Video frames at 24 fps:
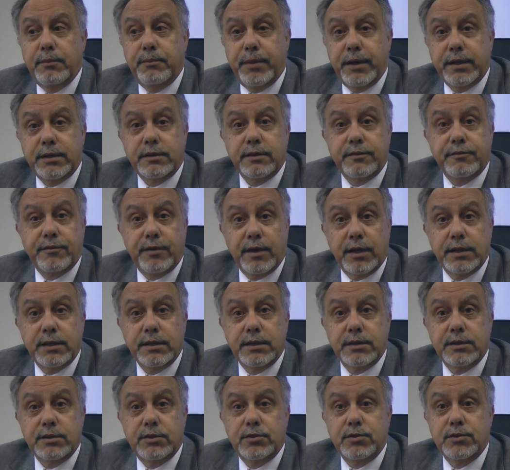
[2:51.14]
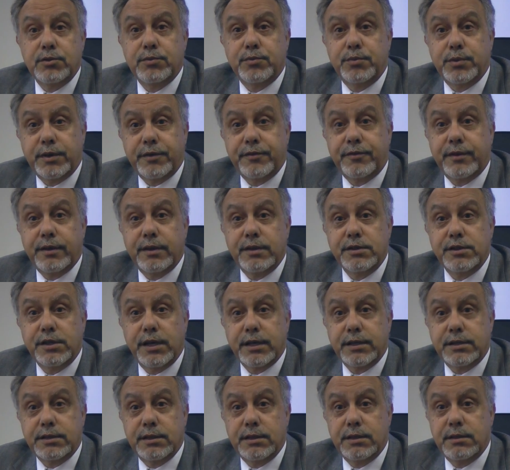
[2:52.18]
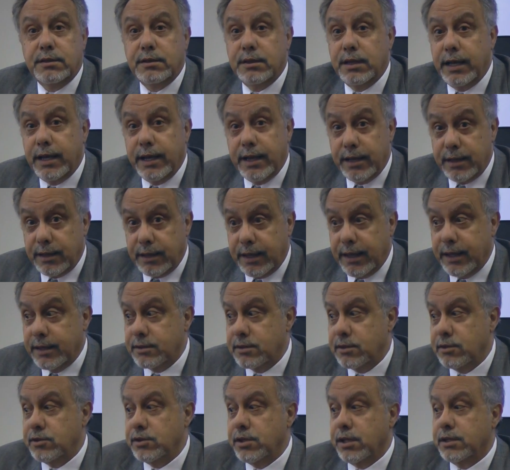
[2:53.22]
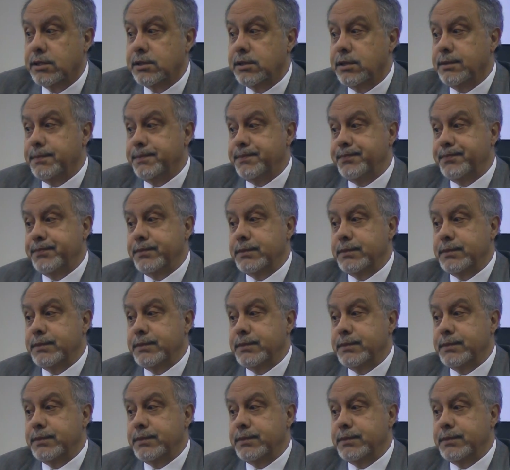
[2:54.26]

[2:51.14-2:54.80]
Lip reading: pattern flooding to peripheral injection and gas injection.